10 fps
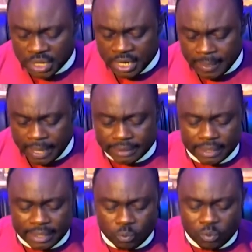And
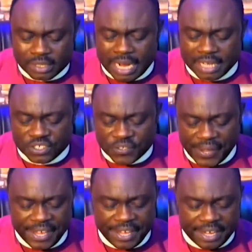what I
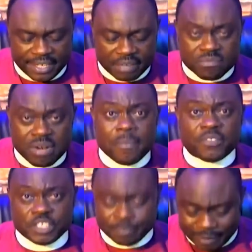see in the realm of the
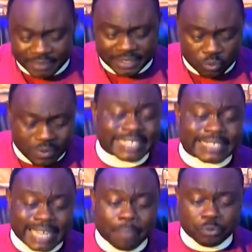spirit when it
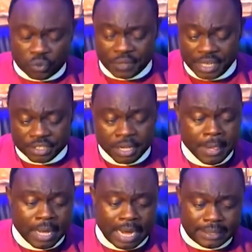comes to this,
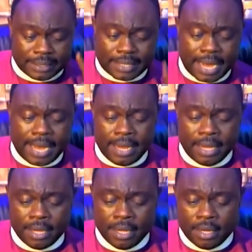I see
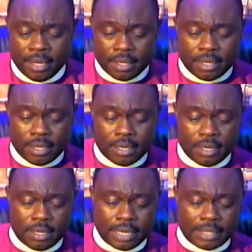
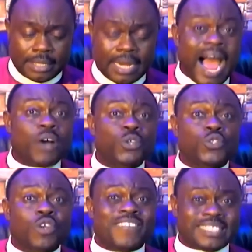that the house
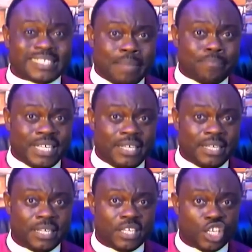of assembly
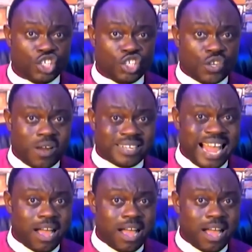shut down.